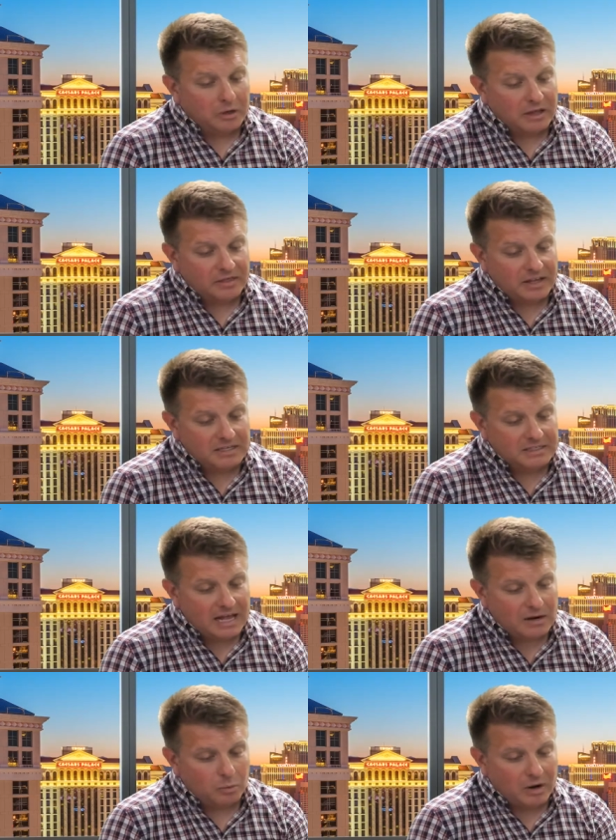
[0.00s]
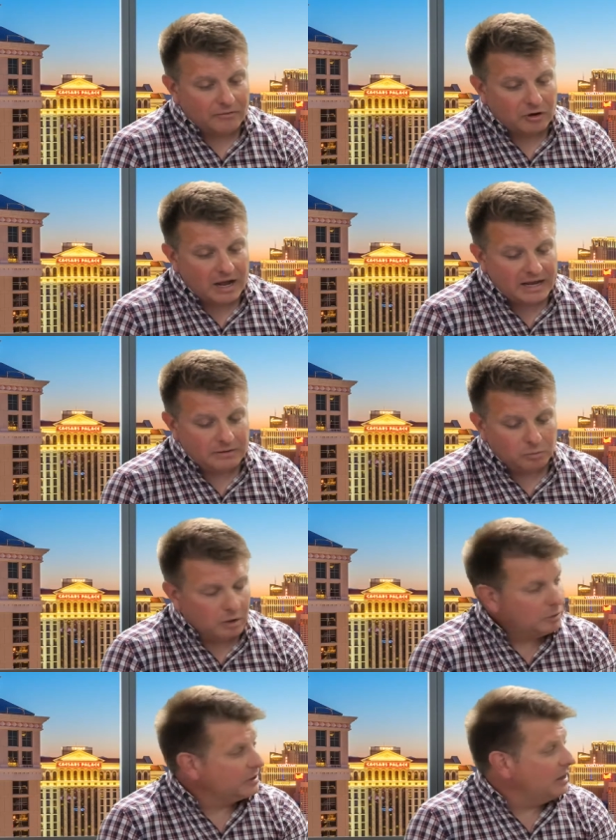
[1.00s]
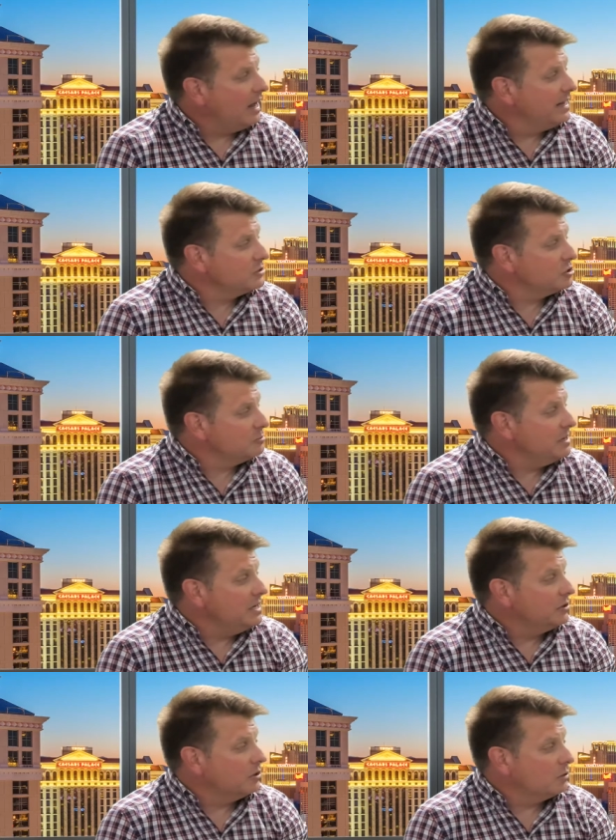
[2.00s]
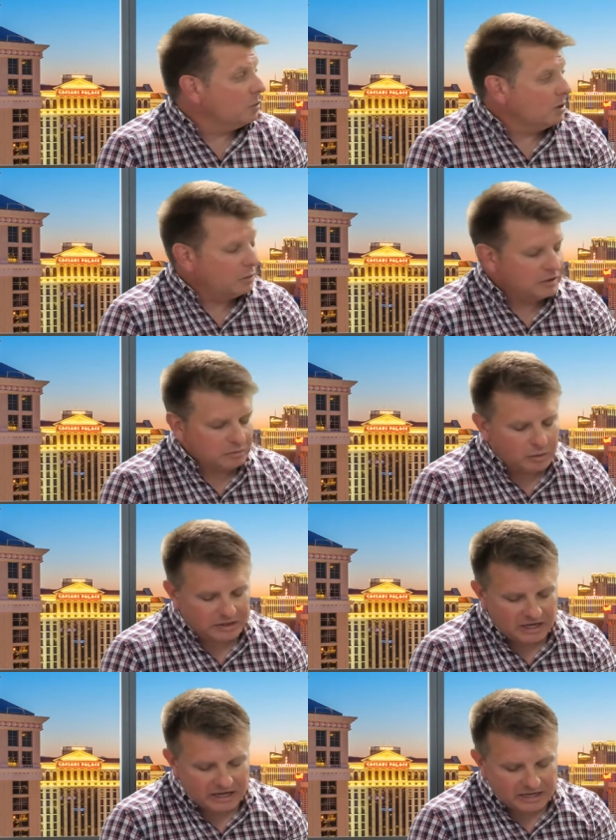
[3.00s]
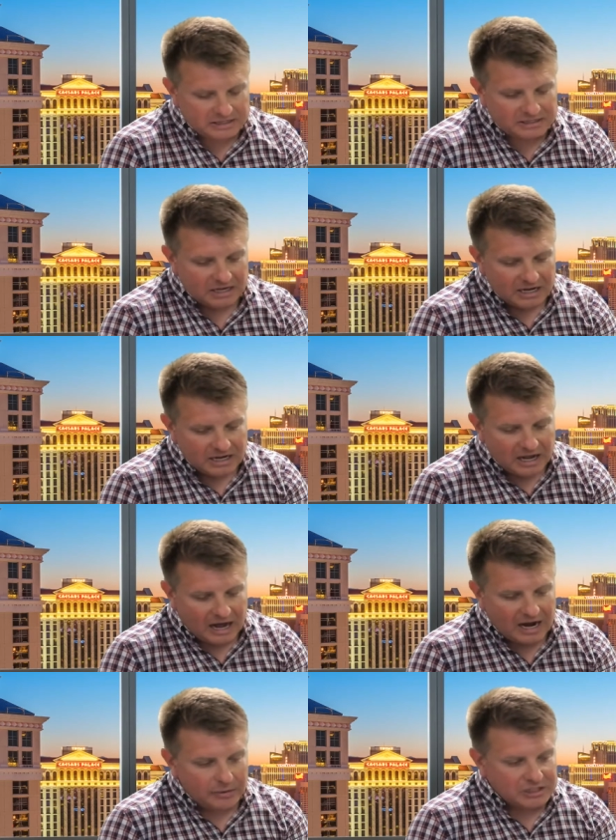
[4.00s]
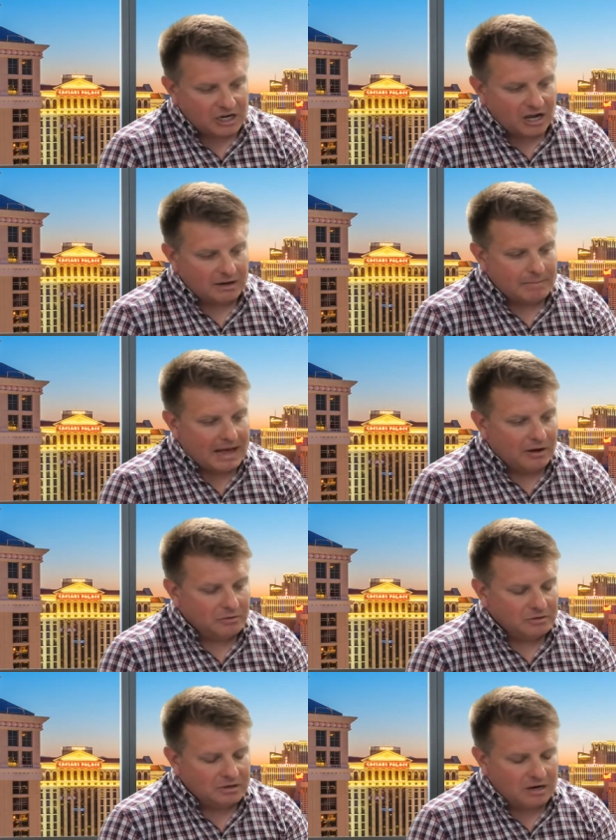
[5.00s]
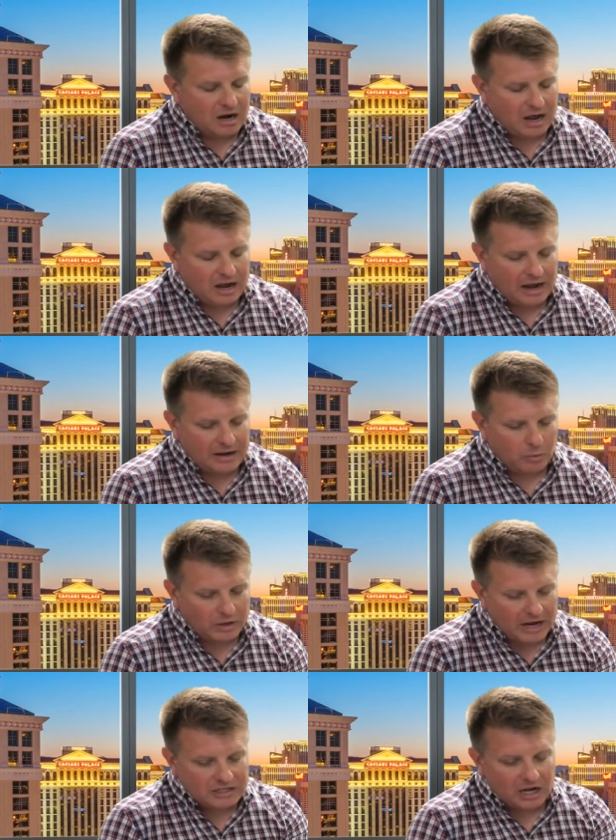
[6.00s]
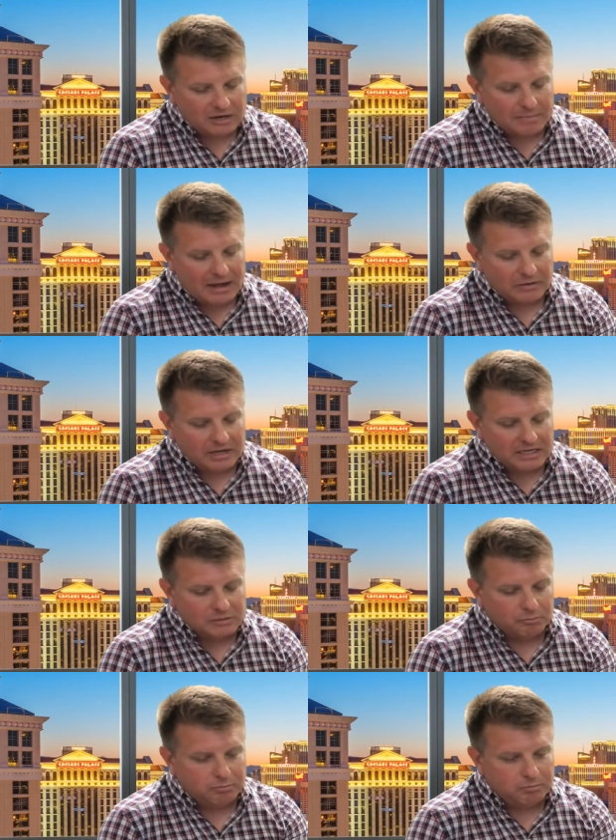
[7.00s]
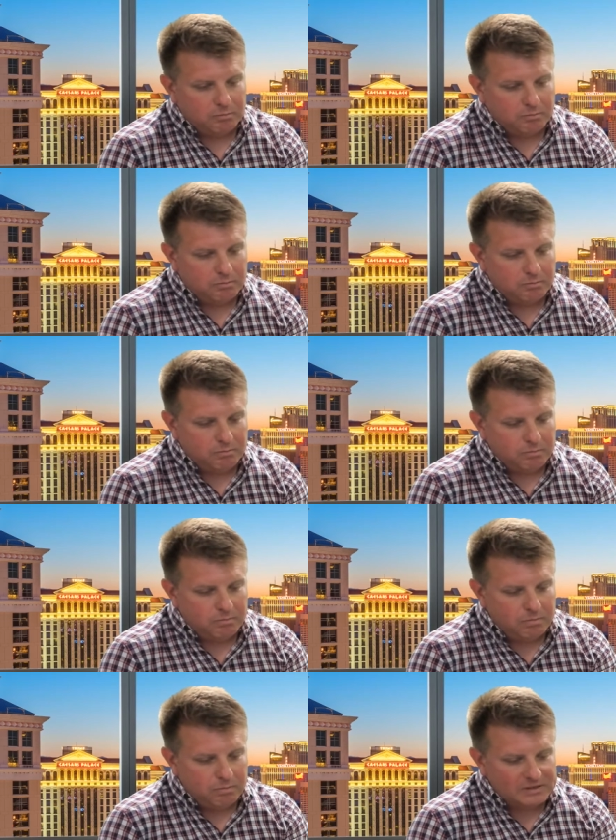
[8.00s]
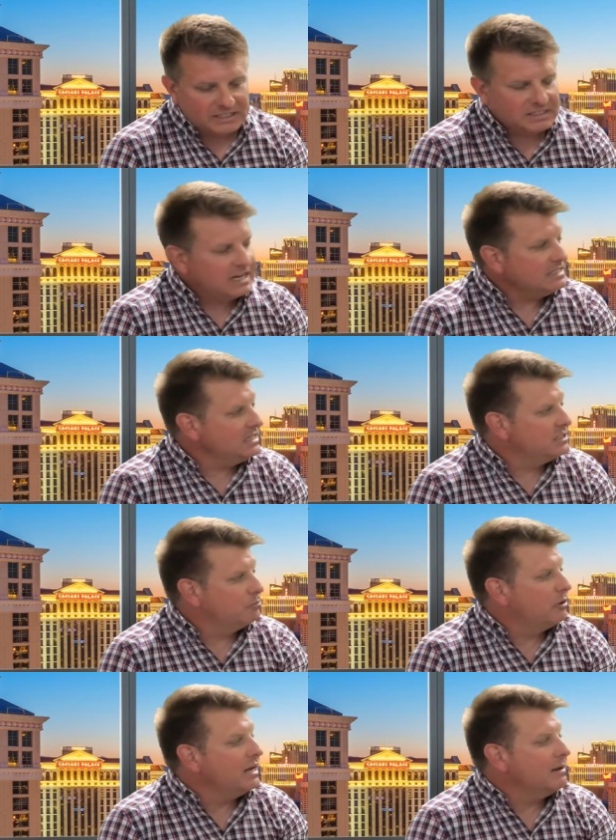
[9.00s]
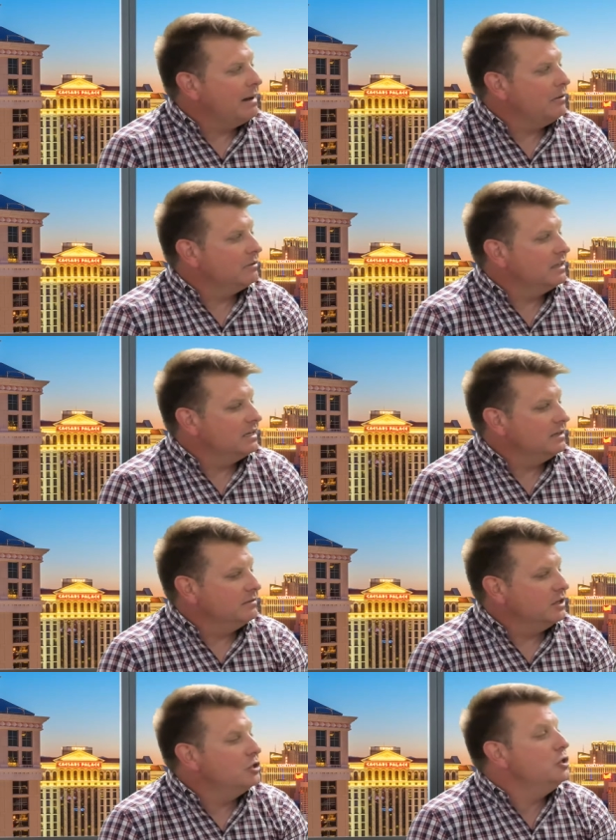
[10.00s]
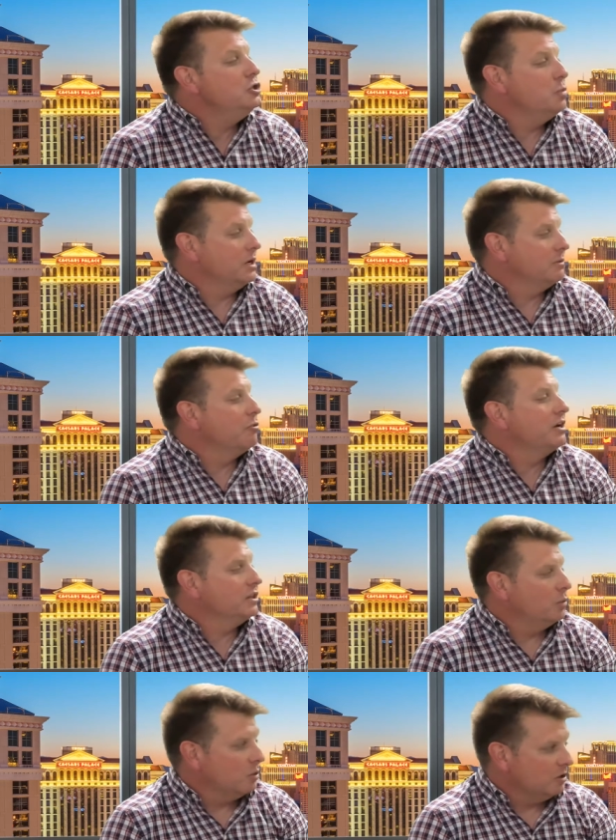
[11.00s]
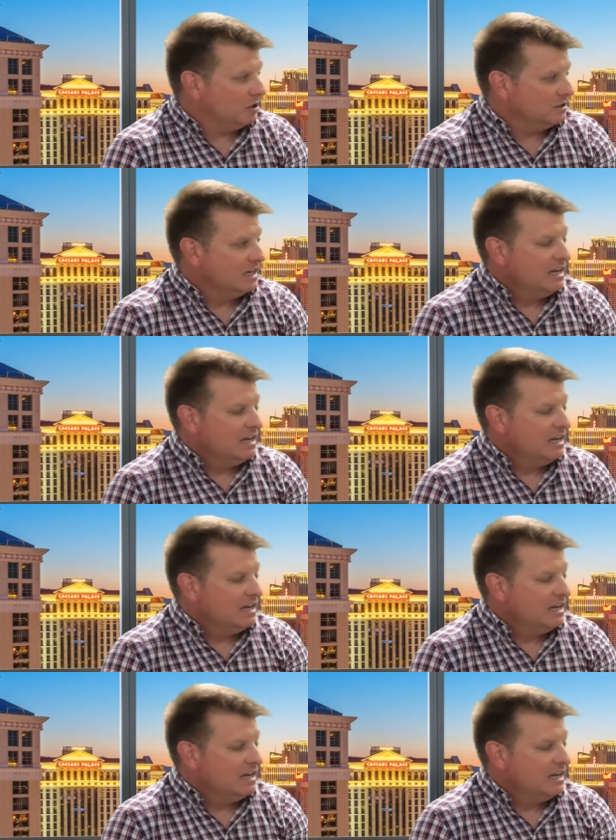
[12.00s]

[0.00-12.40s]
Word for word: the things that whenever I work with clients or speak or work with with kids, I always talk about. I, what I talk about is success is bringing about the the good you want to bring in the world.